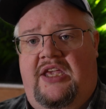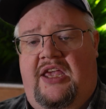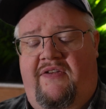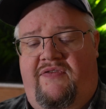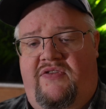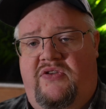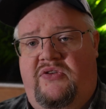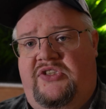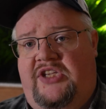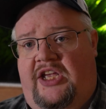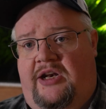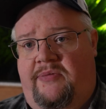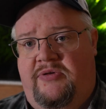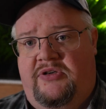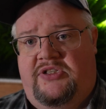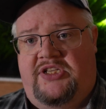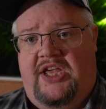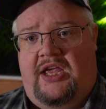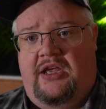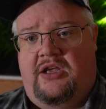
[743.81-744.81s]
if you set up
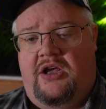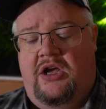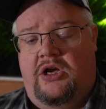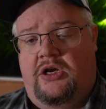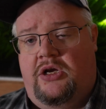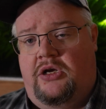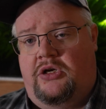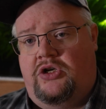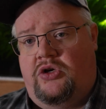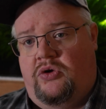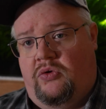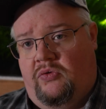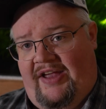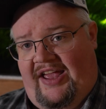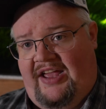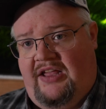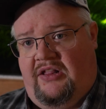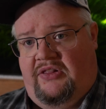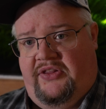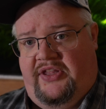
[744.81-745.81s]
your tank
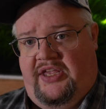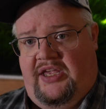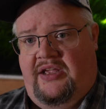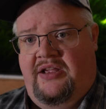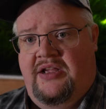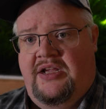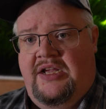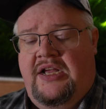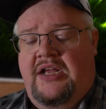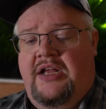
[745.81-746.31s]
correctly,